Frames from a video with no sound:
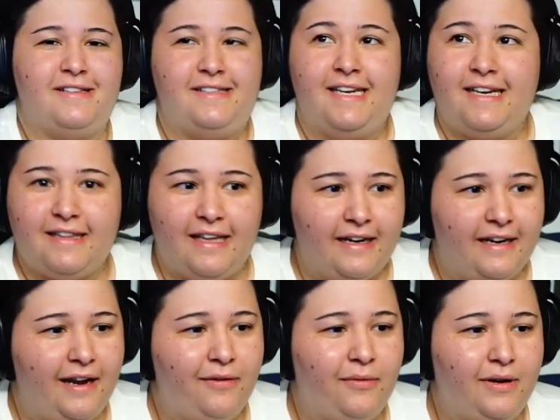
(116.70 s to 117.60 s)
a dick that
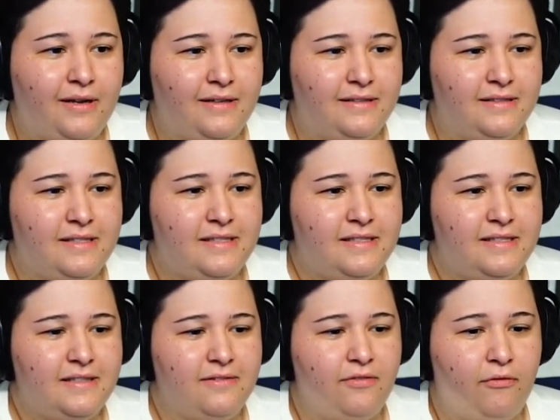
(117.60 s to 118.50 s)
guy
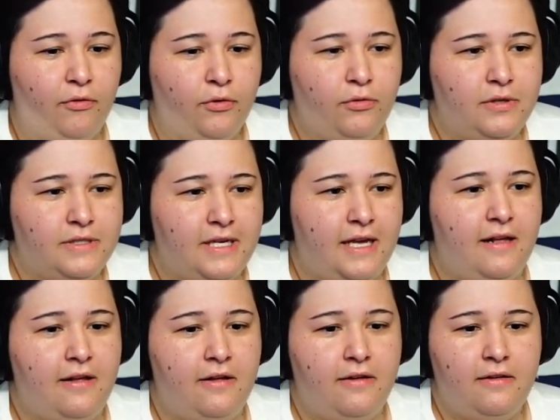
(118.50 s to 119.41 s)
was. Rude as
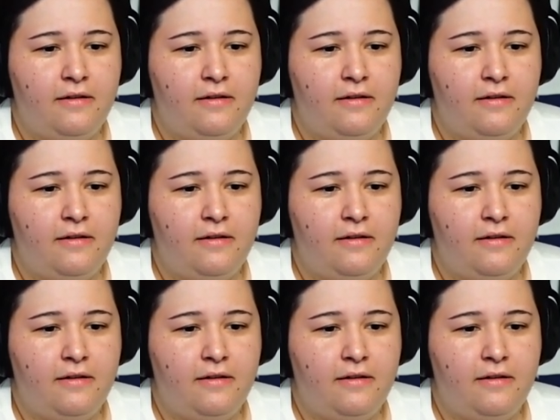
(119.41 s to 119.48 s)
hell.